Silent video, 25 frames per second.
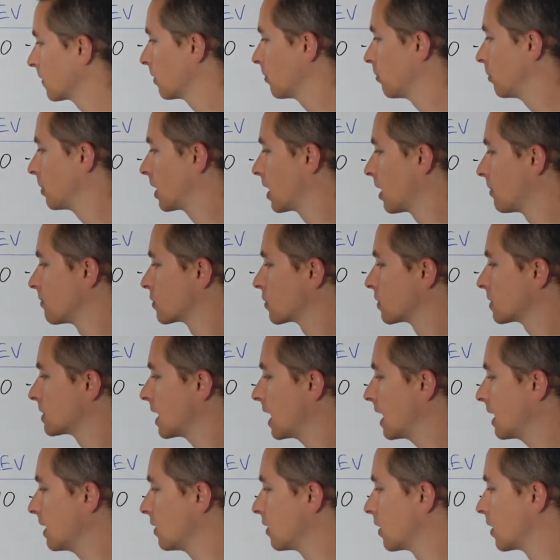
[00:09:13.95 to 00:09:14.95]
becomes
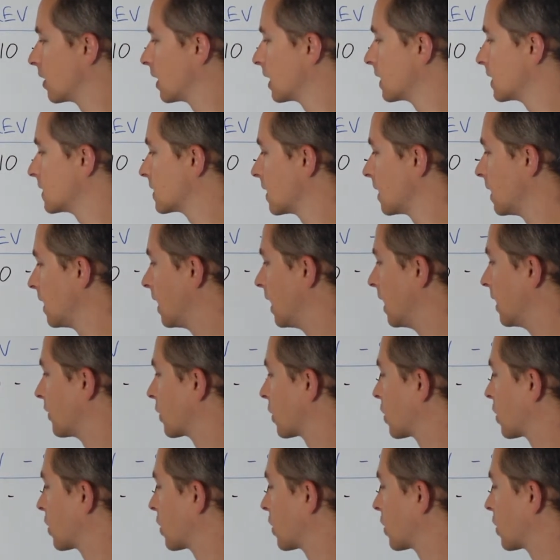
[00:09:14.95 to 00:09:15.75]
retained earnings. At the